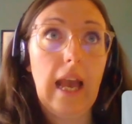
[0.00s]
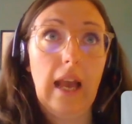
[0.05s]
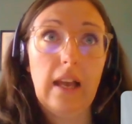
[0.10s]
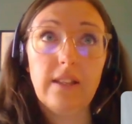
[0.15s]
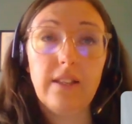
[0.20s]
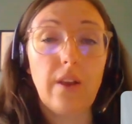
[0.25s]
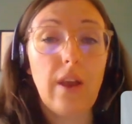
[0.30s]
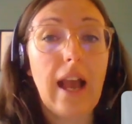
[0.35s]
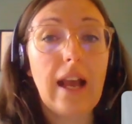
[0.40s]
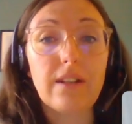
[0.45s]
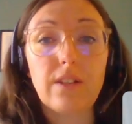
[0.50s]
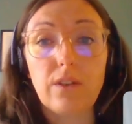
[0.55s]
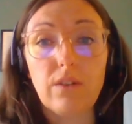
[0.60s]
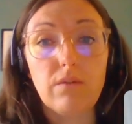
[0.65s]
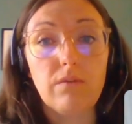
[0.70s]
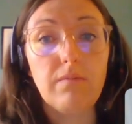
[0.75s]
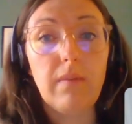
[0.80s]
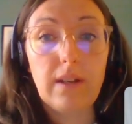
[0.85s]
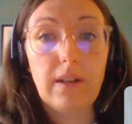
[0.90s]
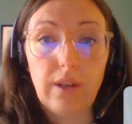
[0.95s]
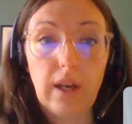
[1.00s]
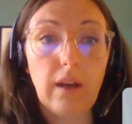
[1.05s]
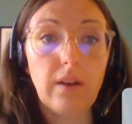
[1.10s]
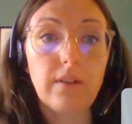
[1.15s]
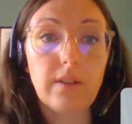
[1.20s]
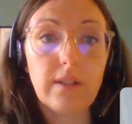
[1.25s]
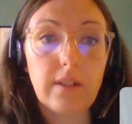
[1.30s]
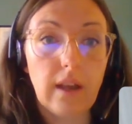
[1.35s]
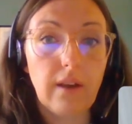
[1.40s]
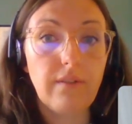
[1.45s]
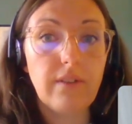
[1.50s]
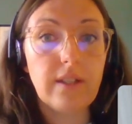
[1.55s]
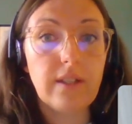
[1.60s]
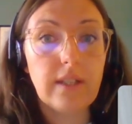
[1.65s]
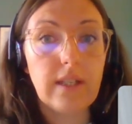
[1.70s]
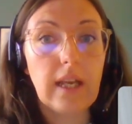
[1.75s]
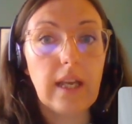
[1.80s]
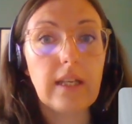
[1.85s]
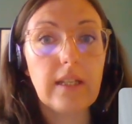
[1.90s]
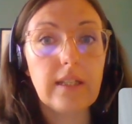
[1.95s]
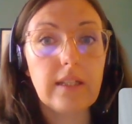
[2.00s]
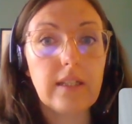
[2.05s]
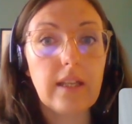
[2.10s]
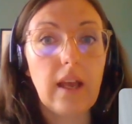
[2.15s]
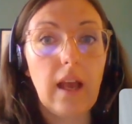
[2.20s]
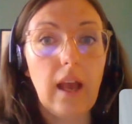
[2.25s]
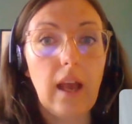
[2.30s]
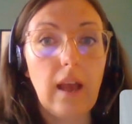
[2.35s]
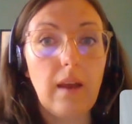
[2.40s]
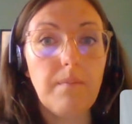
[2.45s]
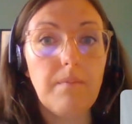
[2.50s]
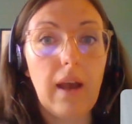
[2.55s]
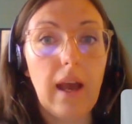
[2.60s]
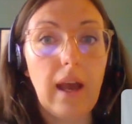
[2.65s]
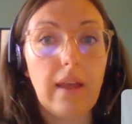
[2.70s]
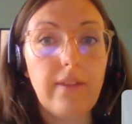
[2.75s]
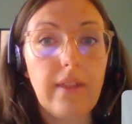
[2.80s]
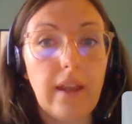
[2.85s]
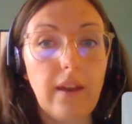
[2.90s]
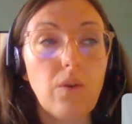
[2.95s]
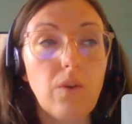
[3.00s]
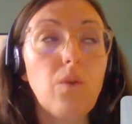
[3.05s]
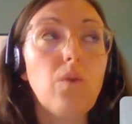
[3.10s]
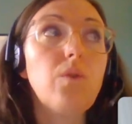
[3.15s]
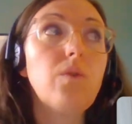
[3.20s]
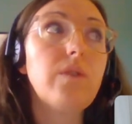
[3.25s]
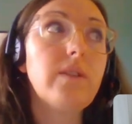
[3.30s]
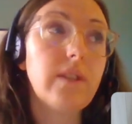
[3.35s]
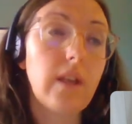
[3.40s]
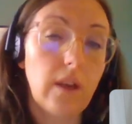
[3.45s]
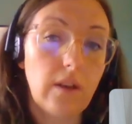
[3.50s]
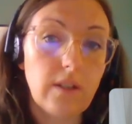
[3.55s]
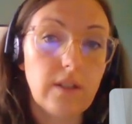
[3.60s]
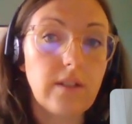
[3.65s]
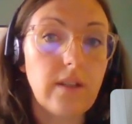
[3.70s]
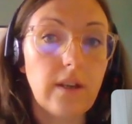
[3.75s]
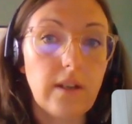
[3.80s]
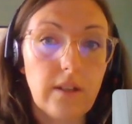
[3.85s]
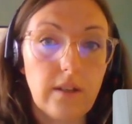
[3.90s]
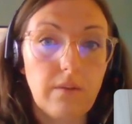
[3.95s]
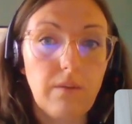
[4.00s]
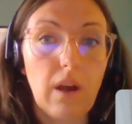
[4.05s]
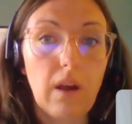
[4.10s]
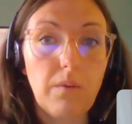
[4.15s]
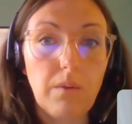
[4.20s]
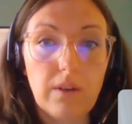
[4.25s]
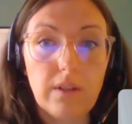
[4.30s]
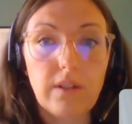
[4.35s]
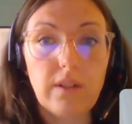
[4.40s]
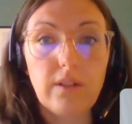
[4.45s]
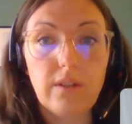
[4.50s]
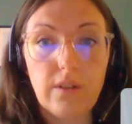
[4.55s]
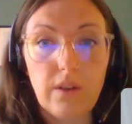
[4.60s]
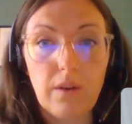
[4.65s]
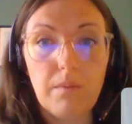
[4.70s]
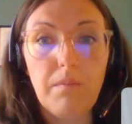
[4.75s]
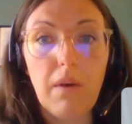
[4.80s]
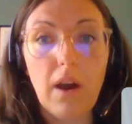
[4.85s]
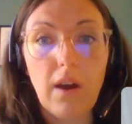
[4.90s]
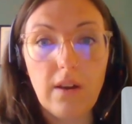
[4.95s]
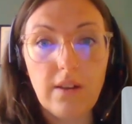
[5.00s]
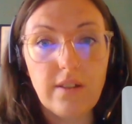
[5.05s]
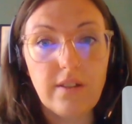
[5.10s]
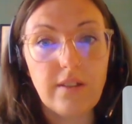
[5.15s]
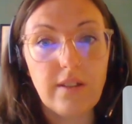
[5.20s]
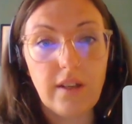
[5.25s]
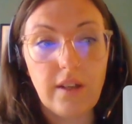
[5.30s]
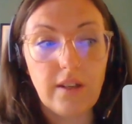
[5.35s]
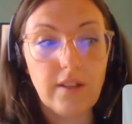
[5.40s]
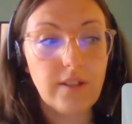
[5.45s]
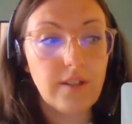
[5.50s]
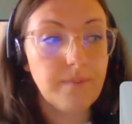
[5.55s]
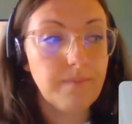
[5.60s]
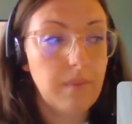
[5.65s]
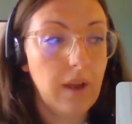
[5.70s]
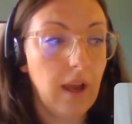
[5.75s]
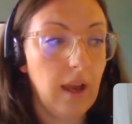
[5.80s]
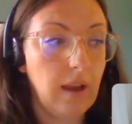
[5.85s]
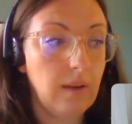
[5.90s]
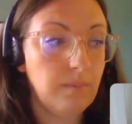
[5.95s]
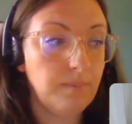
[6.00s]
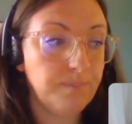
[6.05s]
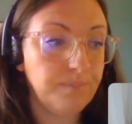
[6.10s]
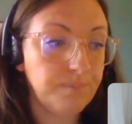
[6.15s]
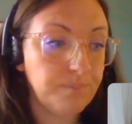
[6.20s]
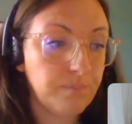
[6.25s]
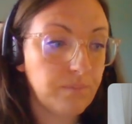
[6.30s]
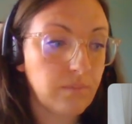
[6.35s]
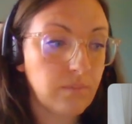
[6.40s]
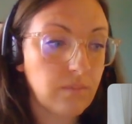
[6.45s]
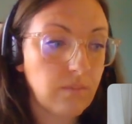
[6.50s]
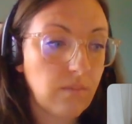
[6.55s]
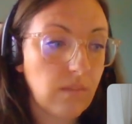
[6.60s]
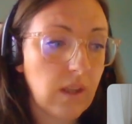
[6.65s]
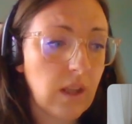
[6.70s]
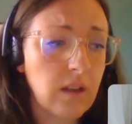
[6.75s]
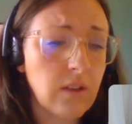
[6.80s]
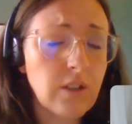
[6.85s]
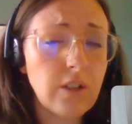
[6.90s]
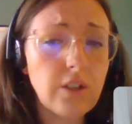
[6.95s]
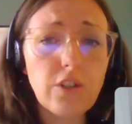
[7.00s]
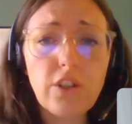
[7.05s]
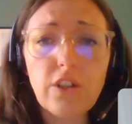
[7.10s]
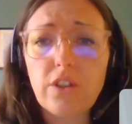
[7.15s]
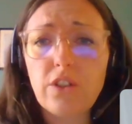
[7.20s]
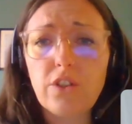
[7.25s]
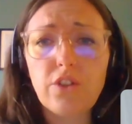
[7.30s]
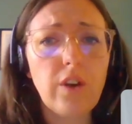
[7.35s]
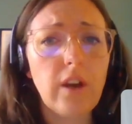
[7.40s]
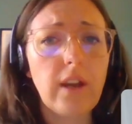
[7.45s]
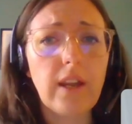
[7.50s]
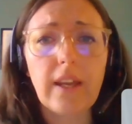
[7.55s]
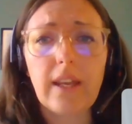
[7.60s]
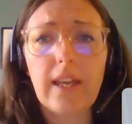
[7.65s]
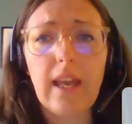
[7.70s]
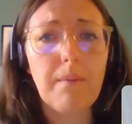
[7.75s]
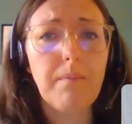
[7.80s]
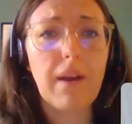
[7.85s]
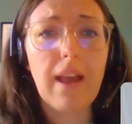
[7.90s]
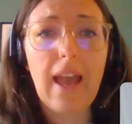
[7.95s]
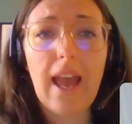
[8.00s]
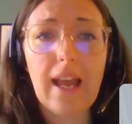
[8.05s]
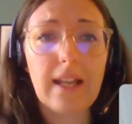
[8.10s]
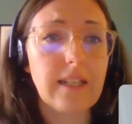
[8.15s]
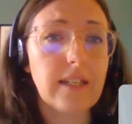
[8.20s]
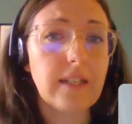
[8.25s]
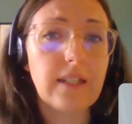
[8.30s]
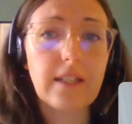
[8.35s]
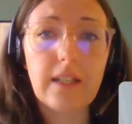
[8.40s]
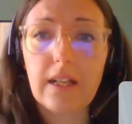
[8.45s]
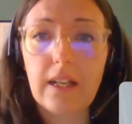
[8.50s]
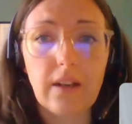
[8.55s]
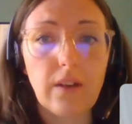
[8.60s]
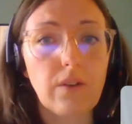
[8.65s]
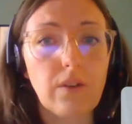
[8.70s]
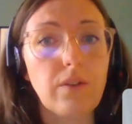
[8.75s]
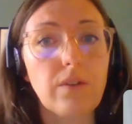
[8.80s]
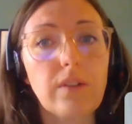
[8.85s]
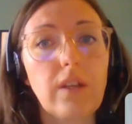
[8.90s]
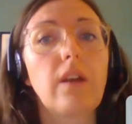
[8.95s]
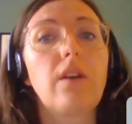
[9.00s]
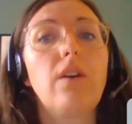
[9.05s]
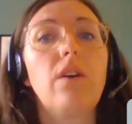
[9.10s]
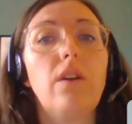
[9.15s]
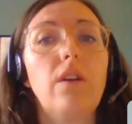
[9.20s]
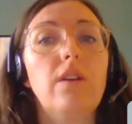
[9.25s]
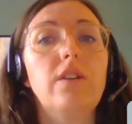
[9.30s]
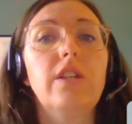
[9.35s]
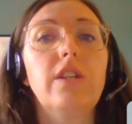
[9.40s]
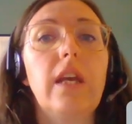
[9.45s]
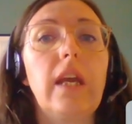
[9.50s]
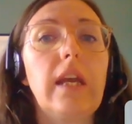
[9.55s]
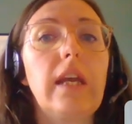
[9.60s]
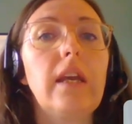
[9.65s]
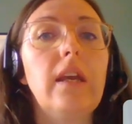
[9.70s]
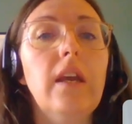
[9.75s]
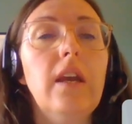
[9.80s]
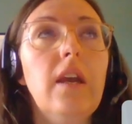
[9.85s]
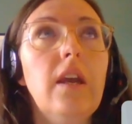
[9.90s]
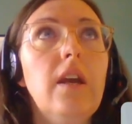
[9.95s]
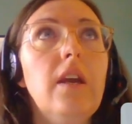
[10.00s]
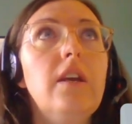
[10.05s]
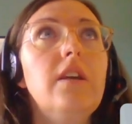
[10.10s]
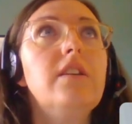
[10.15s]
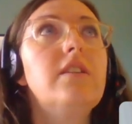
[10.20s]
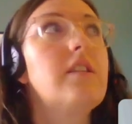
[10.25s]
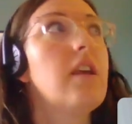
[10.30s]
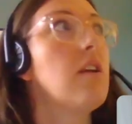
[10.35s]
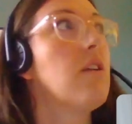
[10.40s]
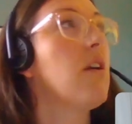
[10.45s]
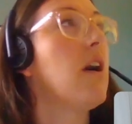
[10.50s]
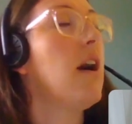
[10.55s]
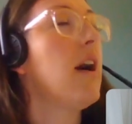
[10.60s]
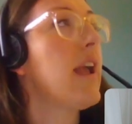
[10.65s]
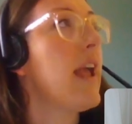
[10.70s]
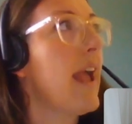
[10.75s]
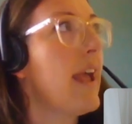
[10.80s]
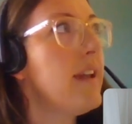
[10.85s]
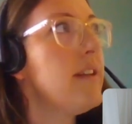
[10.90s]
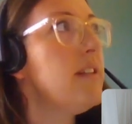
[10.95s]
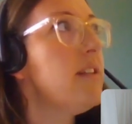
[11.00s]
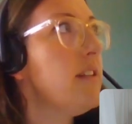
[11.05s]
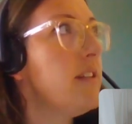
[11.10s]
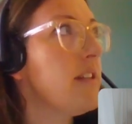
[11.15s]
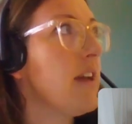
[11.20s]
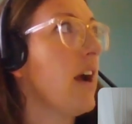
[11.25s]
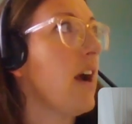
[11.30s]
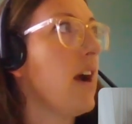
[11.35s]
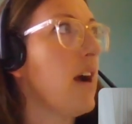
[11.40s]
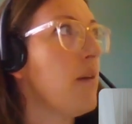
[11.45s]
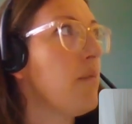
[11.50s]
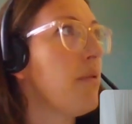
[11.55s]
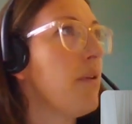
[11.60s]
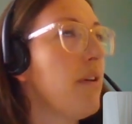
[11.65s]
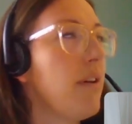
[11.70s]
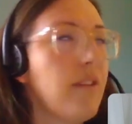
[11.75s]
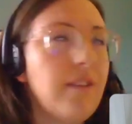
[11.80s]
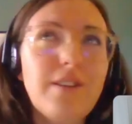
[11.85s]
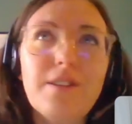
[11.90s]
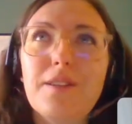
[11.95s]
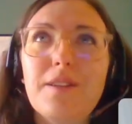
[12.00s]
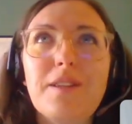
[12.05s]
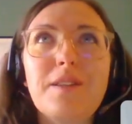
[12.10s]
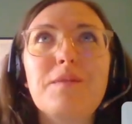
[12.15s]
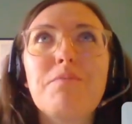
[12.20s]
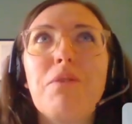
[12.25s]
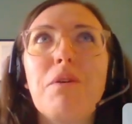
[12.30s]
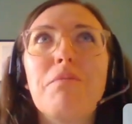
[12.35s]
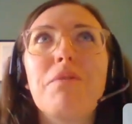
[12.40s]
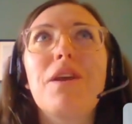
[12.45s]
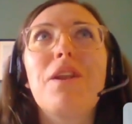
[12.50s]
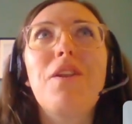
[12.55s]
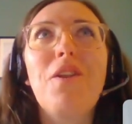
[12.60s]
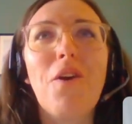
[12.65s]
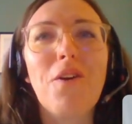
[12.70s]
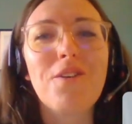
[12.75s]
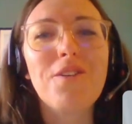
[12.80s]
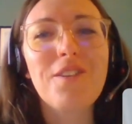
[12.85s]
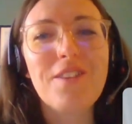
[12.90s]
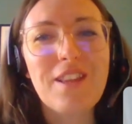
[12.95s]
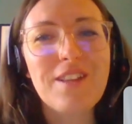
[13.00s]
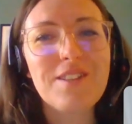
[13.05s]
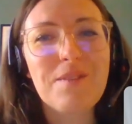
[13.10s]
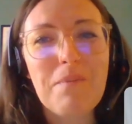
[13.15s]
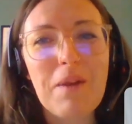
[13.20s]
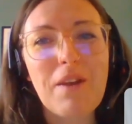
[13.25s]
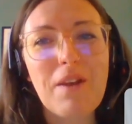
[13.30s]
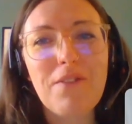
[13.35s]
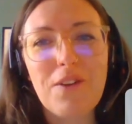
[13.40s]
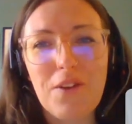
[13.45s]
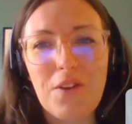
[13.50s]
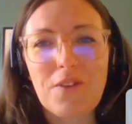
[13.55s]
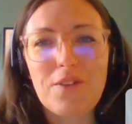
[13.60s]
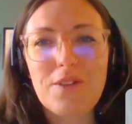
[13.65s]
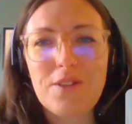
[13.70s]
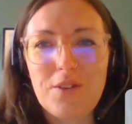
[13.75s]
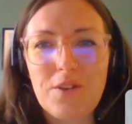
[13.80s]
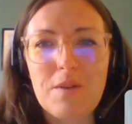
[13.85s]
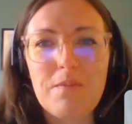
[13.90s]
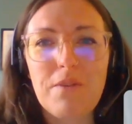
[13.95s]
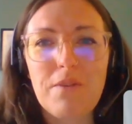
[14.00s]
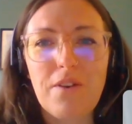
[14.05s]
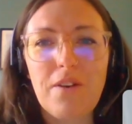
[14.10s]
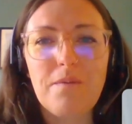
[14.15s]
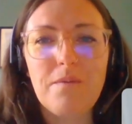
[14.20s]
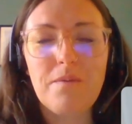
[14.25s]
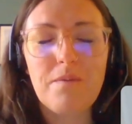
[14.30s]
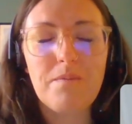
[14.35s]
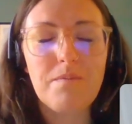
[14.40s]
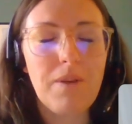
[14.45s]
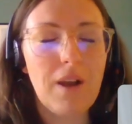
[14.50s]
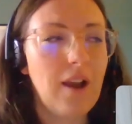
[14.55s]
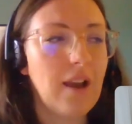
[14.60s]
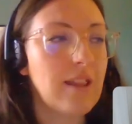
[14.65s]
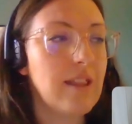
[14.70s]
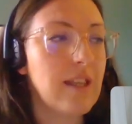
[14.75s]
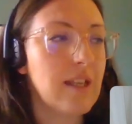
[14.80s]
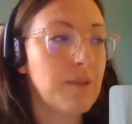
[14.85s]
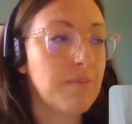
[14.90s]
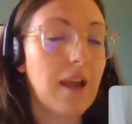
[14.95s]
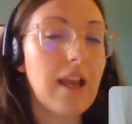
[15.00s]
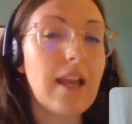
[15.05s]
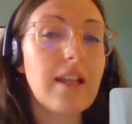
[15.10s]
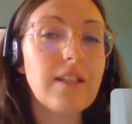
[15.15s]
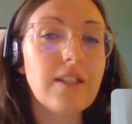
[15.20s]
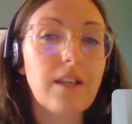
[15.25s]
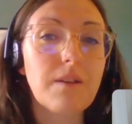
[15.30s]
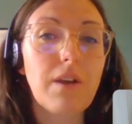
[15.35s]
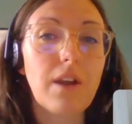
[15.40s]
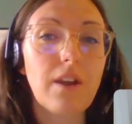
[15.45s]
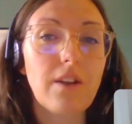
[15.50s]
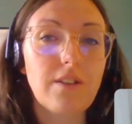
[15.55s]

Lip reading: adult mental health services. And then also decided I wanted to do a master's to just try and get my head into clinical psychology. So I ended up, and there's a bit of a long story behind this, but I ended up